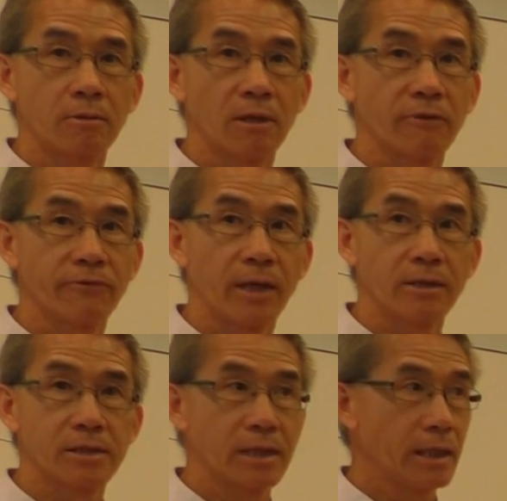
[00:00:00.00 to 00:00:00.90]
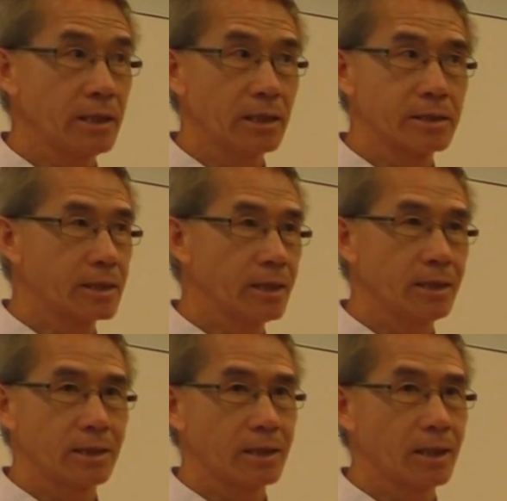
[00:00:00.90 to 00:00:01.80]
clarify? Steady and
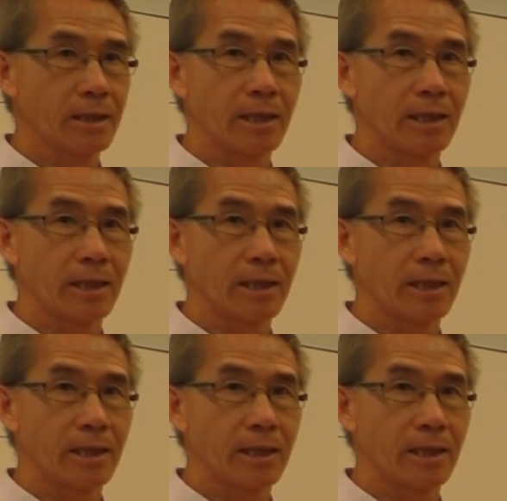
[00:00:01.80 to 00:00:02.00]
steady, again,